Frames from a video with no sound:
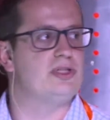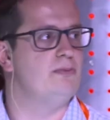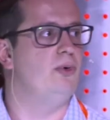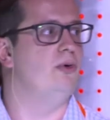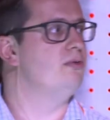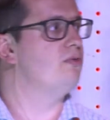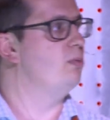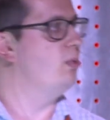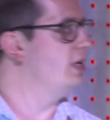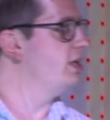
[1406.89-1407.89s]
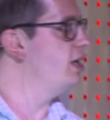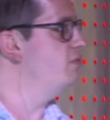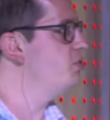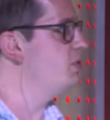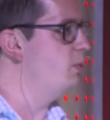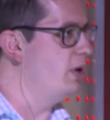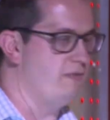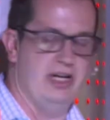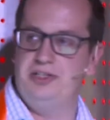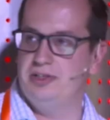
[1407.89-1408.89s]
important for one country or one
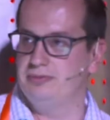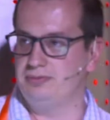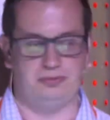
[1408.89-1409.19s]
region,